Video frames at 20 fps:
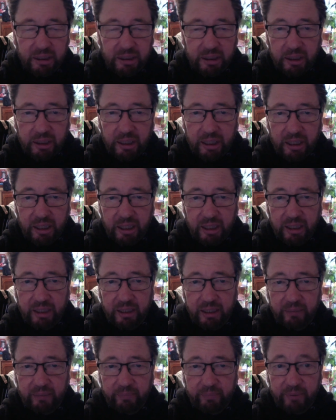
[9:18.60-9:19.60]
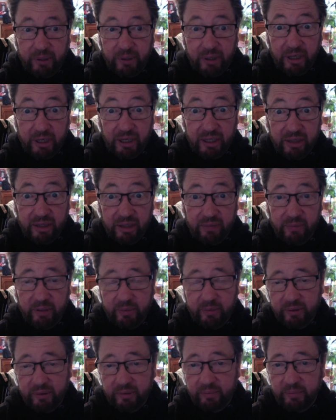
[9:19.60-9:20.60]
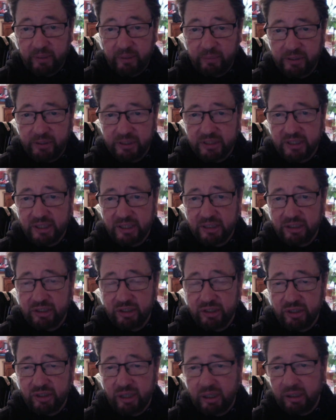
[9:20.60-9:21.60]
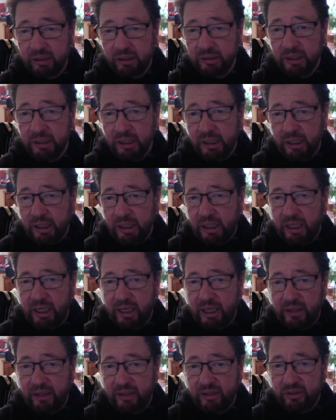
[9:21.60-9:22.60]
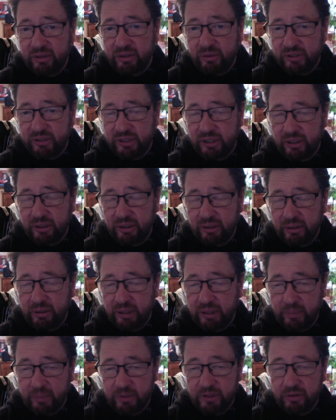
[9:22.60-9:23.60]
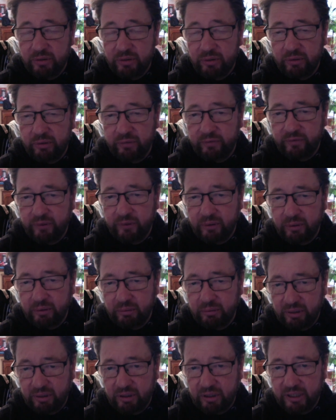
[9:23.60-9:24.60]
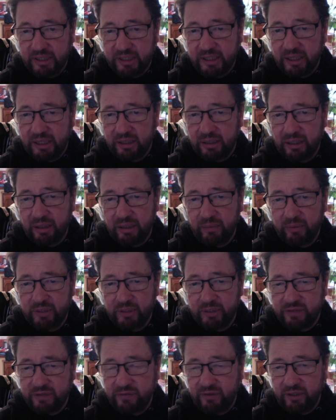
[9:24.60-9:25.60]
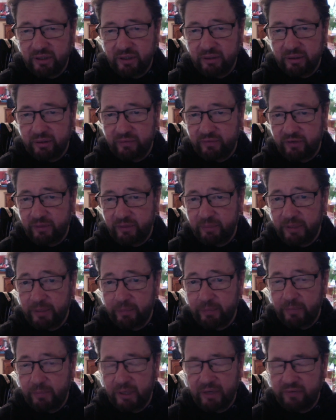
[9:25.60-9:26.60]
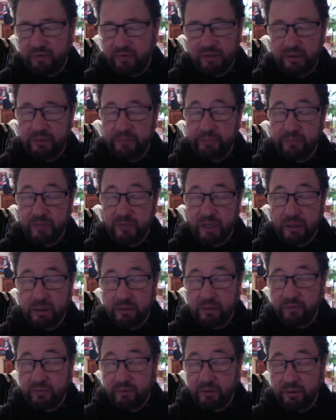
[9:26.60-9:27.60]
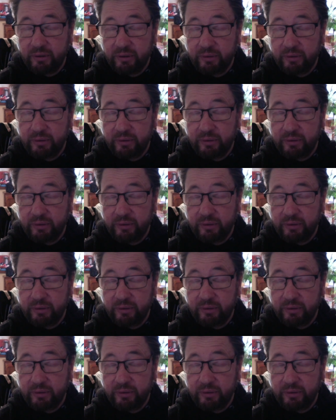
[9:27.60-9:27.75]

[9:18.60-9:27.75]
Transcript: but I don't at the moment. The blood pressure's under control. There's also Lipitor that I take, which is for your blood for